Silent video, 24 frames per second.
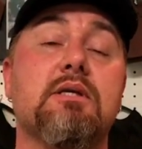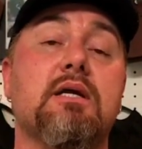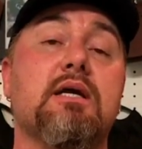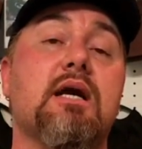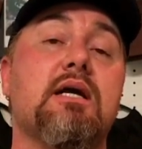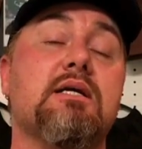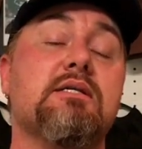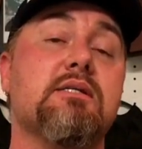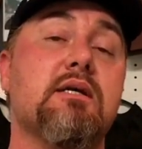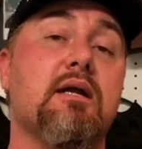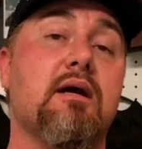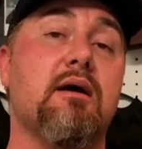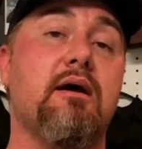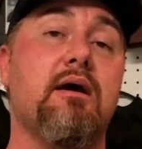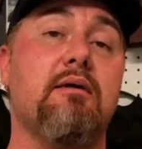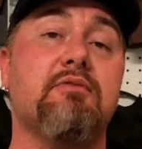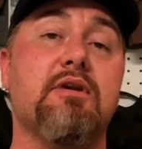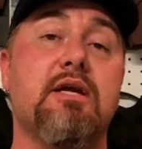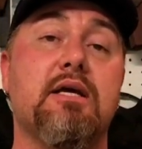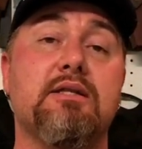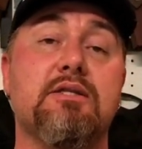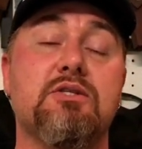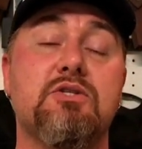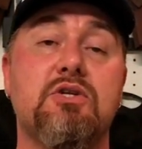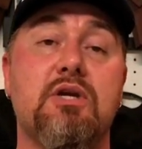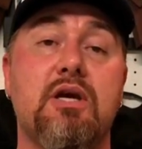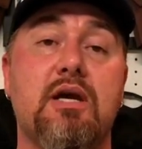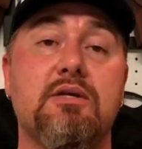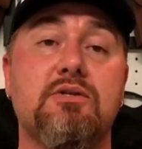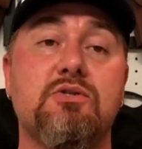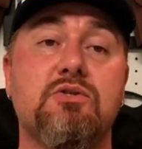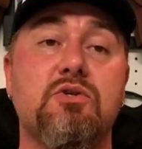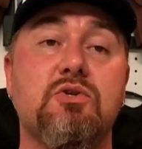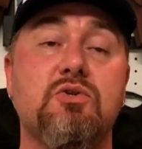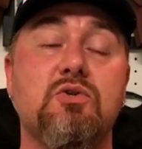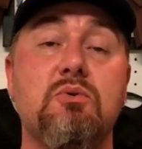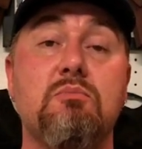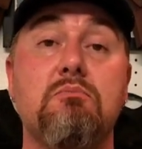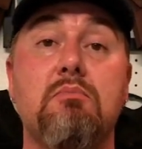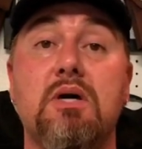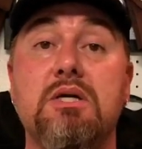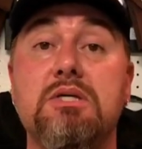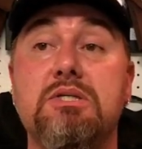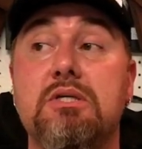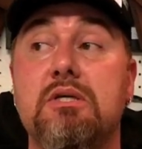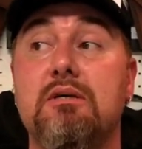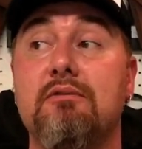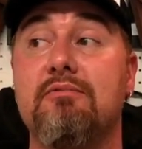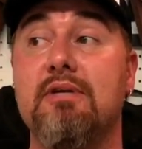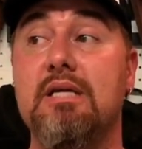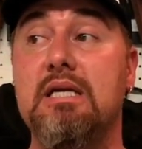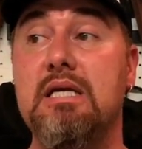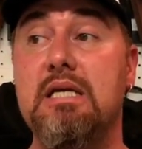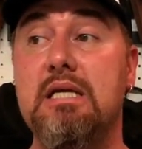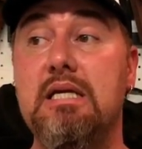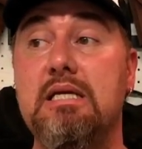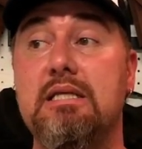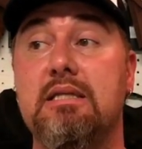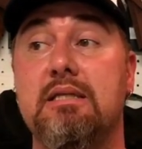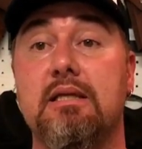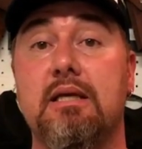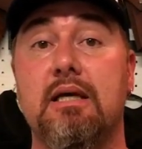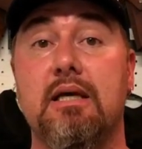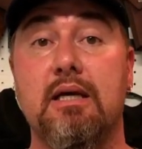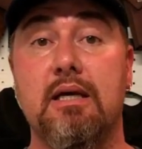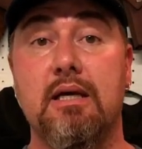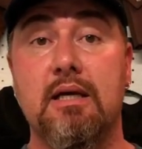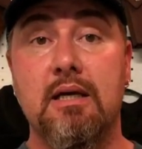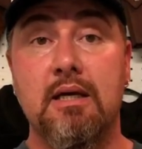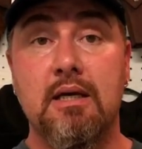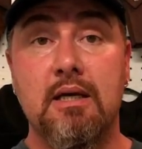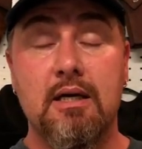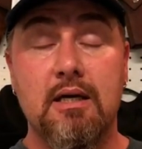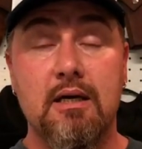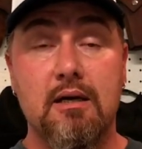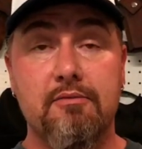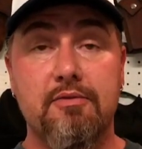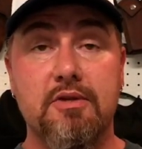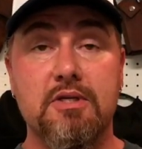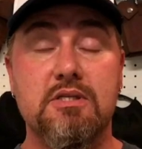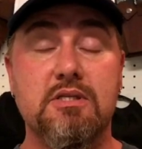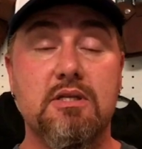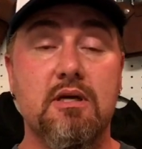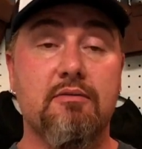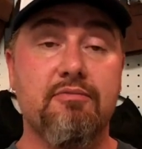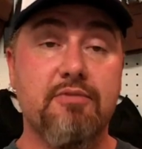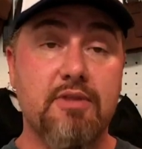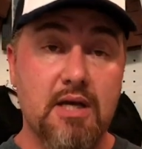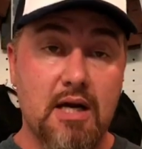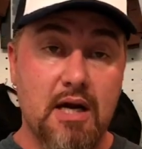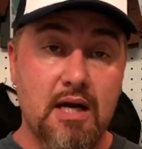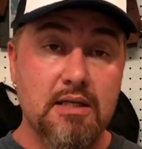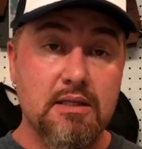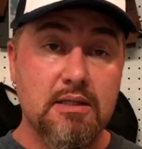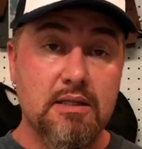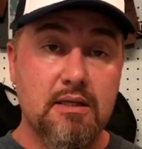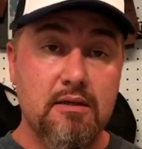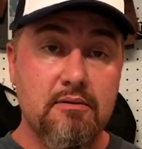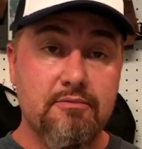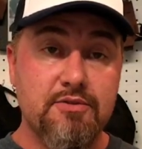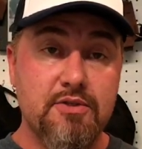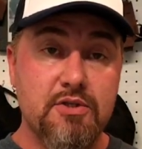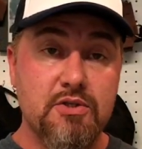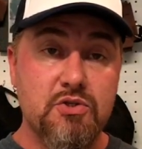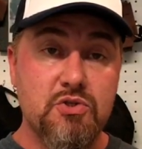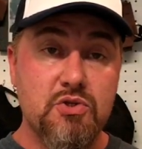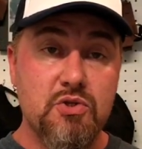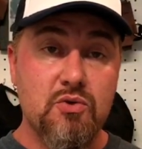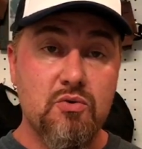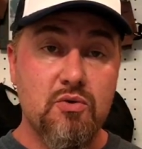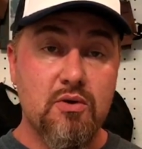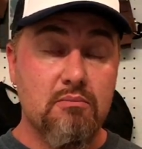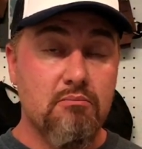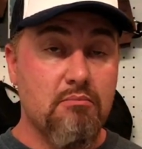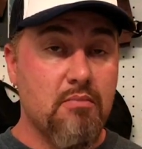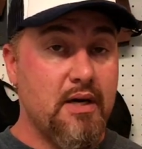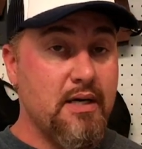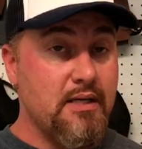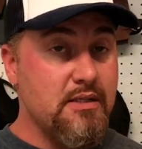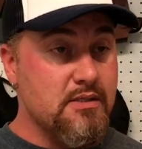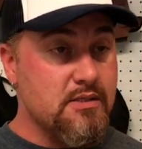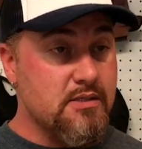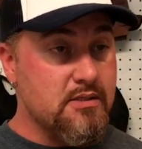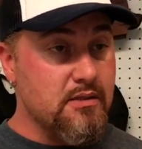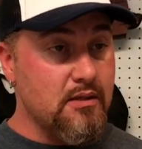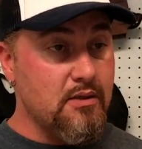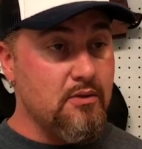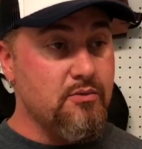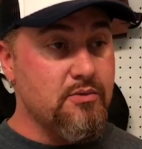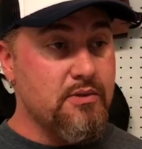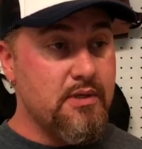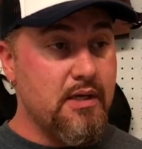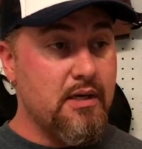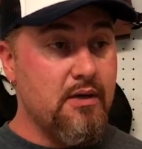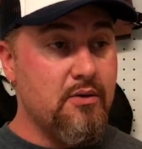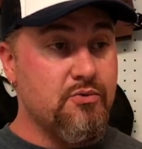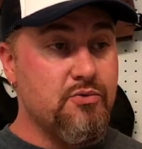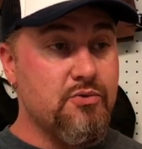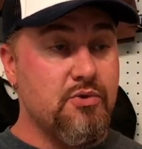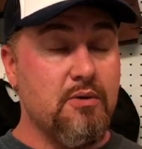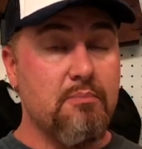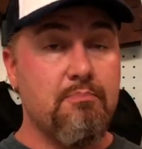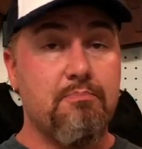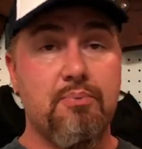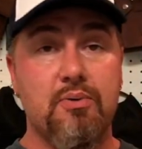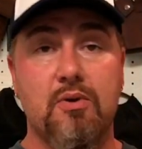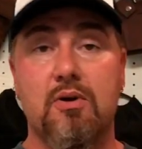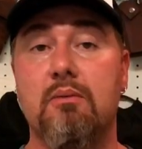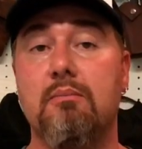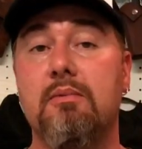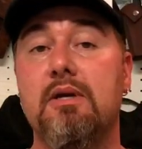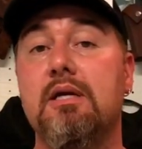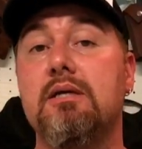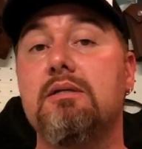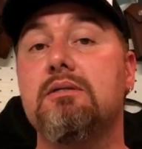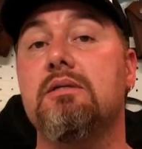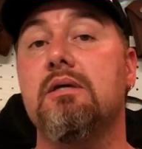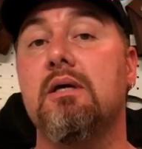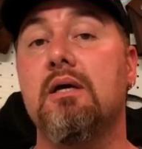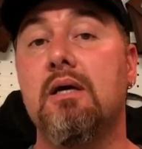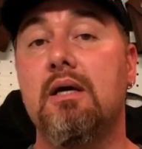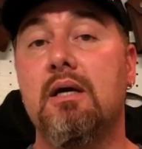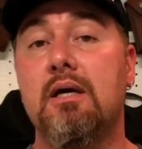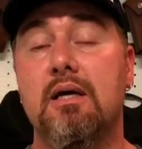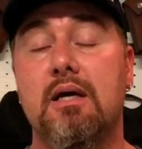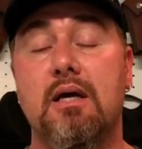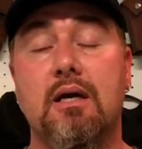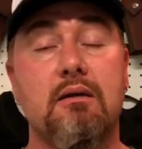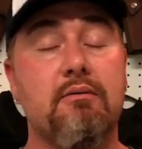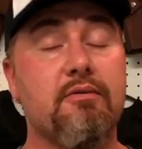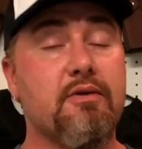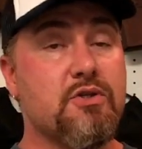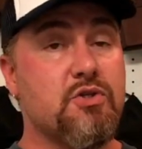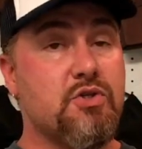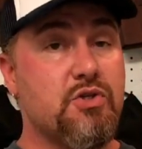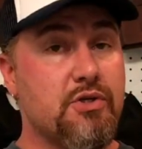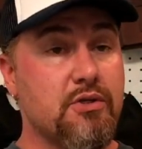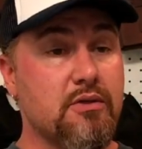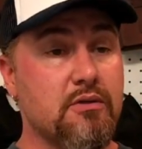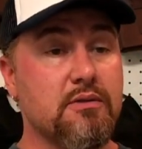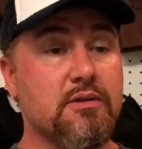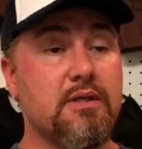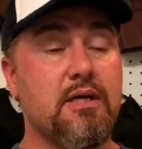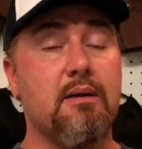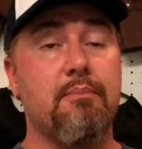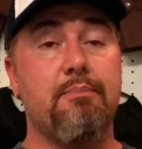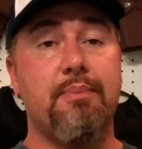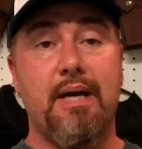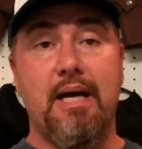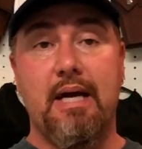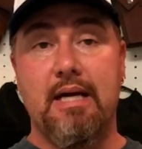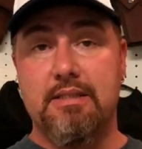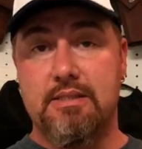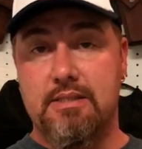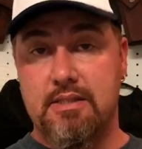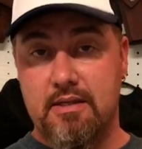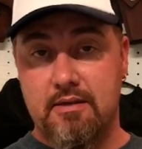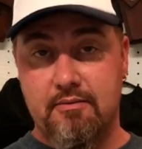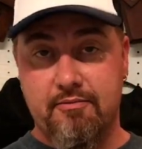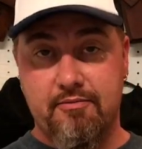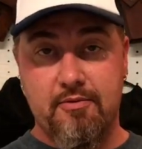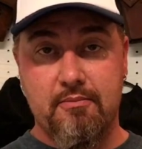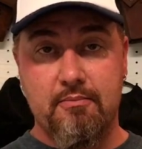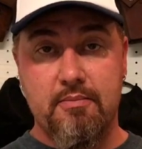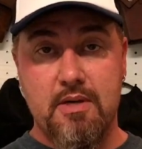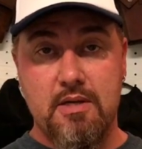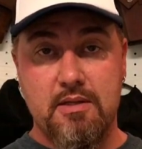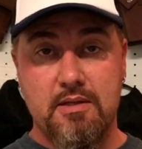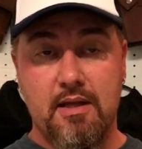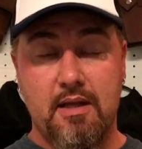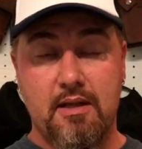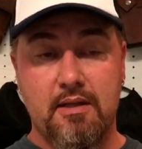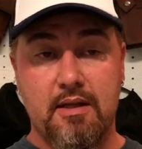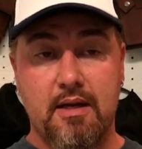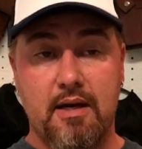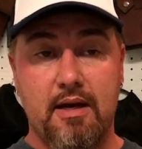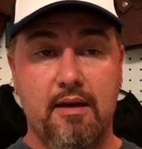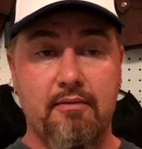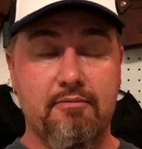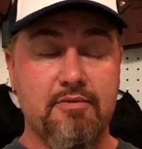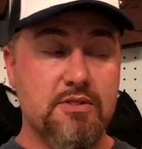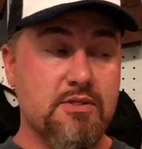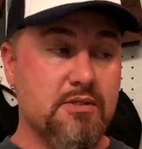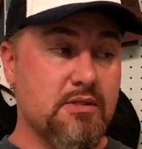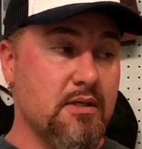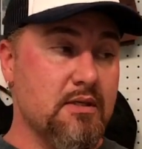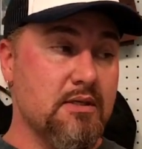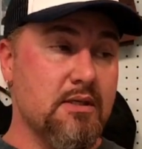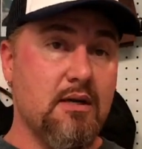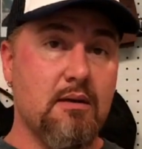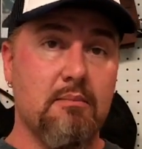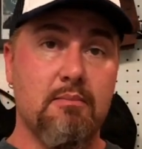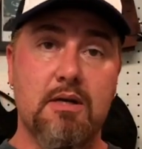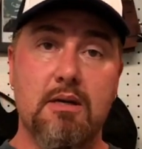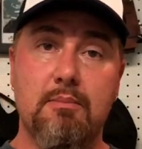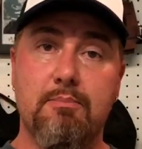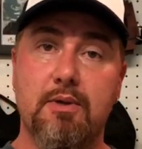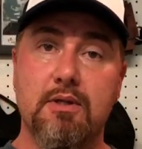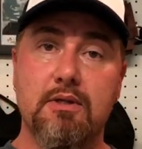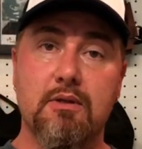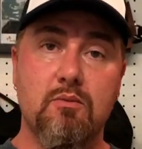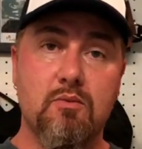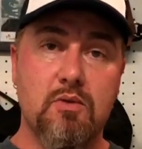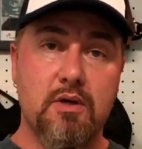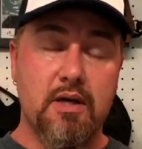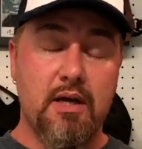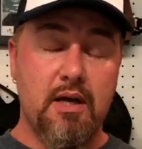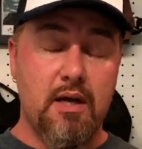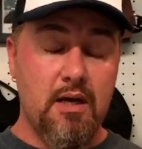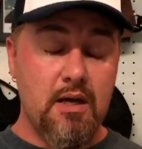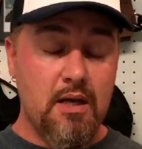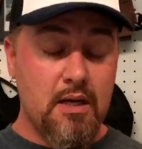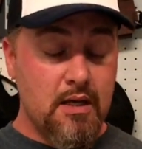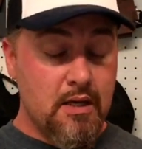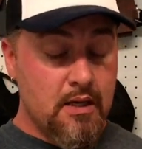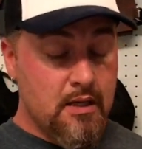Like I said, I haven't had the chance to do much of anything of the stuff that I love to do. It might slow down to a permanent kind of a chilled capacity for me now that I have a son coming up on the way.